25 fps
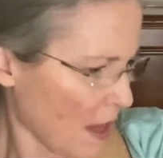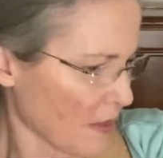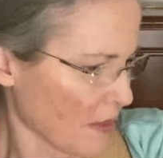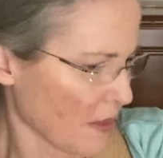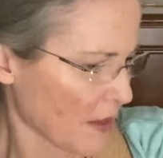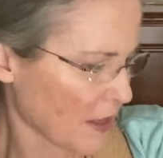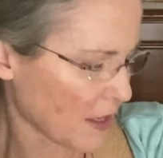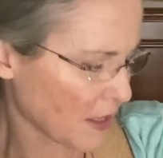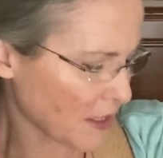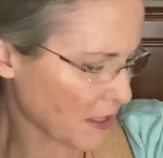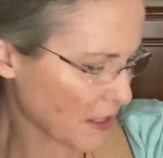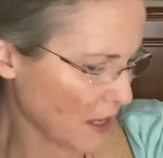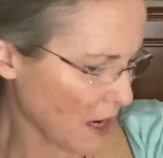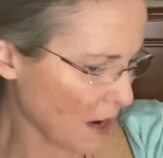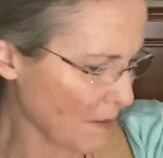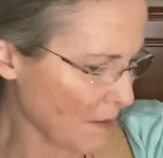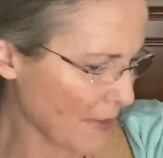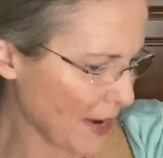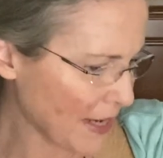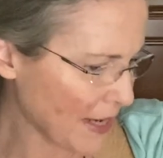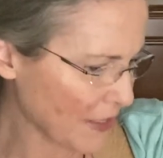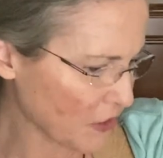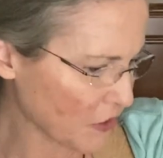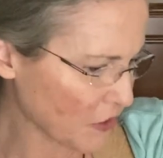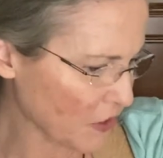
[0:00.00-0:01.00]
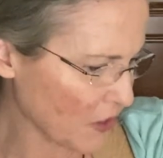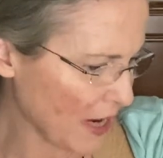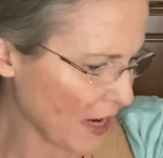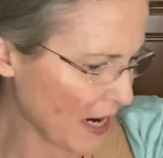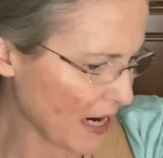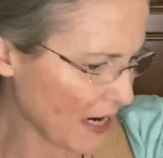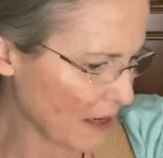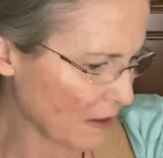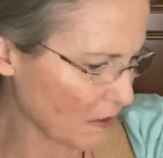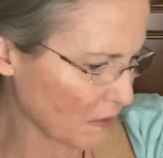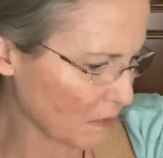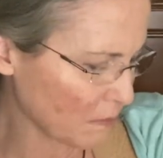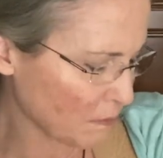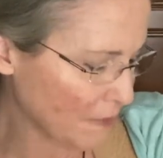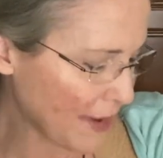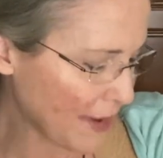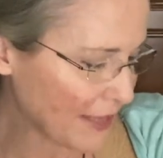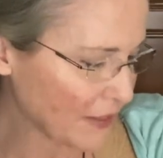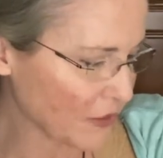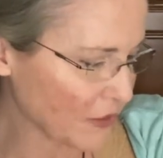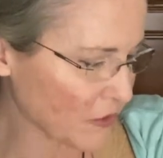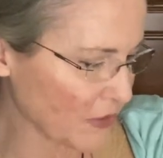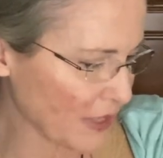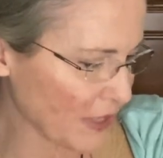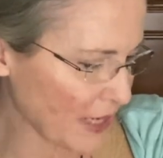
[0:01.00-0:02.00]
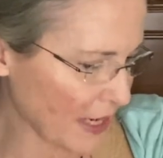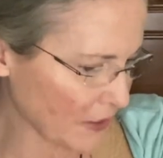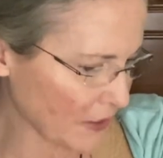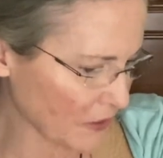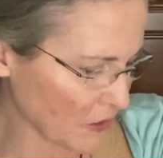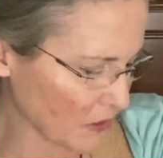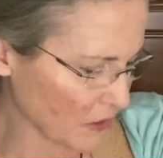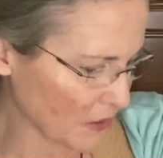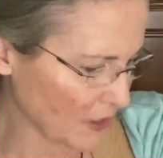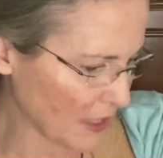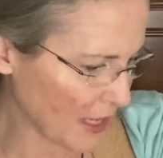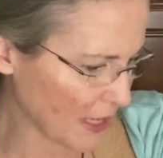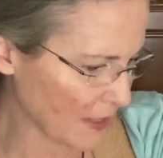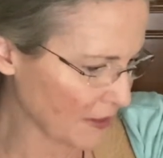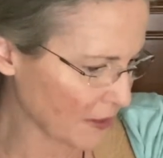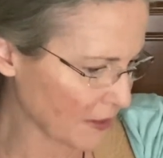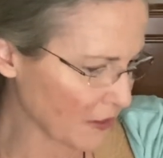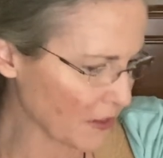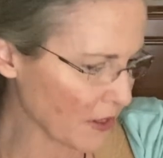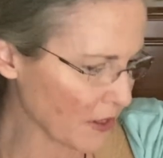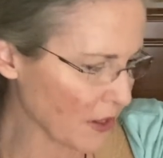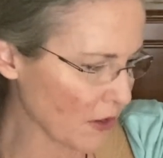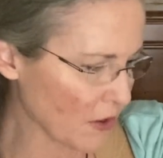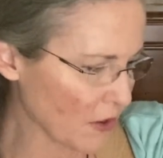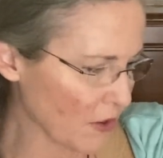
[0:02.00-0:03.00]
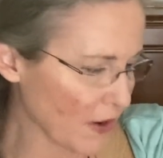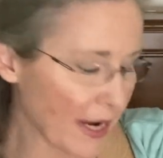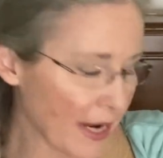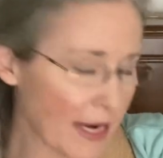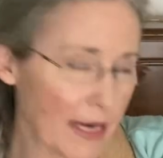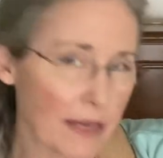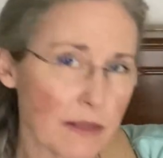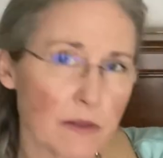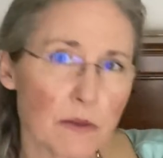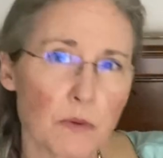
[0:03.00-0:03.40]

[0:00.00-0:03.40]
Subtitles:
The guitar mastery exercises are great.